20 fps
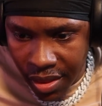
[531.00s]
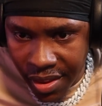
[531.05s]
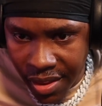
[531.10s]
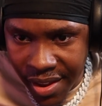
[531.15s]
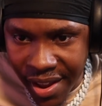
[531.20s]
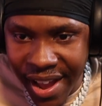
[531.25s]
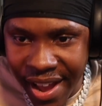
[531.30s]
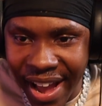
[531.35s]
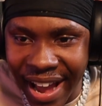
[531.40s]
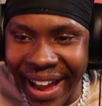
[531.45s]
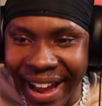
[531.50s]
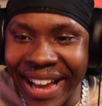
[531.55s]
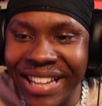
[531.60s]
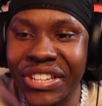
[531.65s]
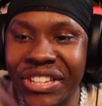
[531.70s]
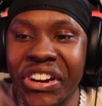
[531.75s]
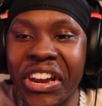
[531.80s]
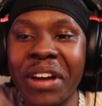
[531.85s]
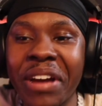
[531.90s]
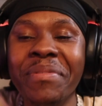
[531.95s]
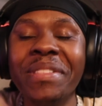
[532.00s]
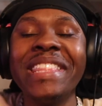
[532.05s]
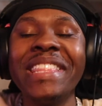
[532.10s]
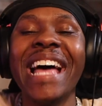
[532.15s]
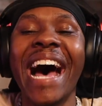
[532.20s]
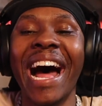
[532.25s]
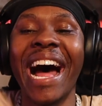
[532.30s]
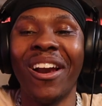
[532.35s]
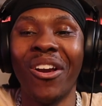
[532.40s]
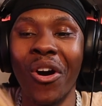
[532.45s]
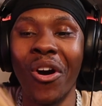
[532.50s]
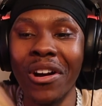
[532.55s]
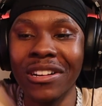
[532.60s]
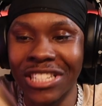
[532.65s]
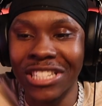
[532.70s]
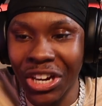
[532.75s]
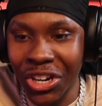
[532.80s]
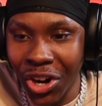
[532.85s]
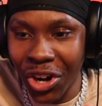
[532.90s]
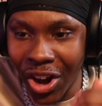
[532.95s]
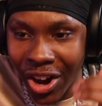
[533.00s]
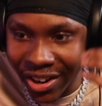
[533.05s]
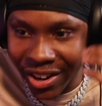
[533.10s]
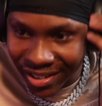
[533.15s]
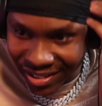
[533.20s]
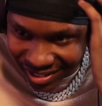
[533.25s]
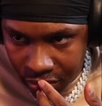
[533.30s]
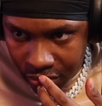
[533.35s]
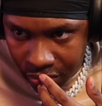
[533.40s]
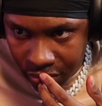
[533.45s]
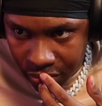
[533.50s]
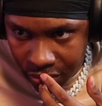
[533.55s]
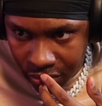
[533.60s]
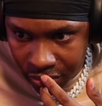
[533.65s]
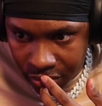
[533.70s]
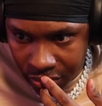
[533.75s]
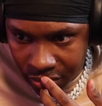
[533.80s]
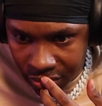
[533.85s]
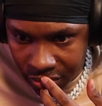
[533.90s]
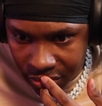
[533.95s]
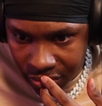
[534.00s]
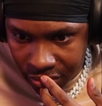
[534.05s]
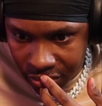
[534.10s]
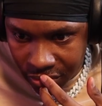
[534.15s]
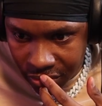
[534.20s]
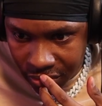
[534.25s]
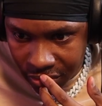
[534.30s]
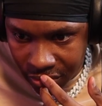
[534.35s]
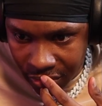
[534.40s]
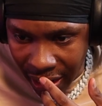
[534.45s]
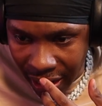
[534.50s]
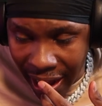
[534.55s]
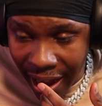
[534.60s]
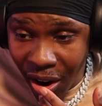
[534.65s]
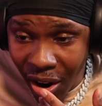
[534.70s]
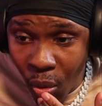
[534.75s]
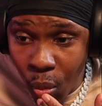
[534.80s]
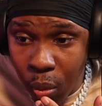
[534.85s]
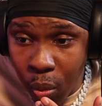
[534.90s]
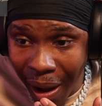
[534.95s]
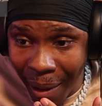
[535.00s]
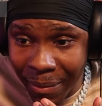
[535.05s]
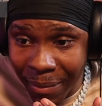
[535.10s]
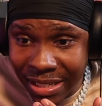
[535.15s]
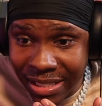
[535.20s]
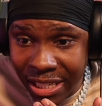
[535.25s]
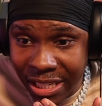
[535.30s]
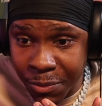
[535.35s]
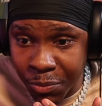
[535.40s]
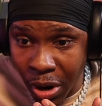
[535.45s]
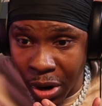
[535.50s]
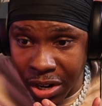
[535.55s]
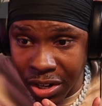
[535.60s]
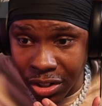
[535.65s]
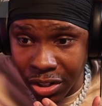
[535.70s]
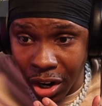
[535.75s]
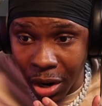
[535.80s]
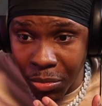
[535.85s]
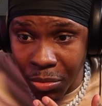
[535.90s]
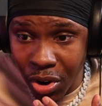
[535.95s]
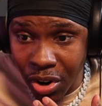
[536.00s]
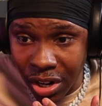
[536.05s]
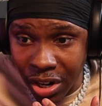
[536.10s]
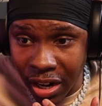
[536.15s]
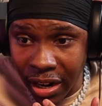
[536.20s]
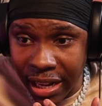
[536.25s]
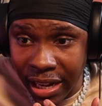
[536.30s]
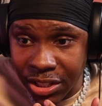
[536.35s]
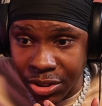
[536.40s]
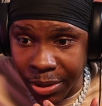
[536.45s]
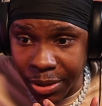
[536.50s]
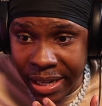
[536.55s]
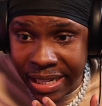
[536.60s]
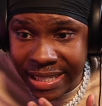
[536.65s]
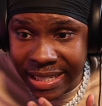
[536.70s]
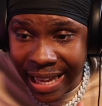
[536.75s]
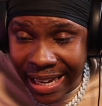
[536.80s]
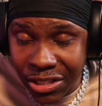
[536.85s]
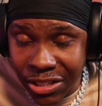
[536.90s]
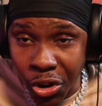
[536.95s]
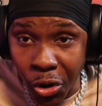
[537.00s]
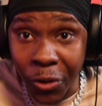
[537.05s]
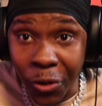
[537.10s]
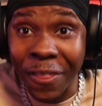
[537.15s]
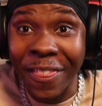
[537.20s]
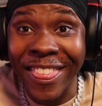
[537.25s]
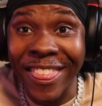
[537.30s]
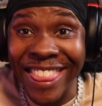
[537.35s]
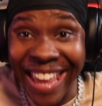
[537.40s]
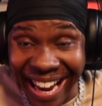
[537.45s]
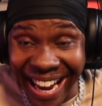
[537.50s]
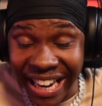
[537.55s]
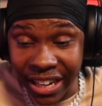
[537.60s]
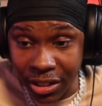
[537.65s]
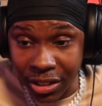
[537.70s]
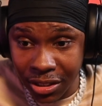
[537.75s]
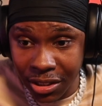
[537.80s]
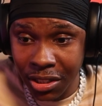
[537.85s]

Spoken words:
It took him that long to clock. How wham is this brother, though? I'm not going to lie to you. His legs look thick.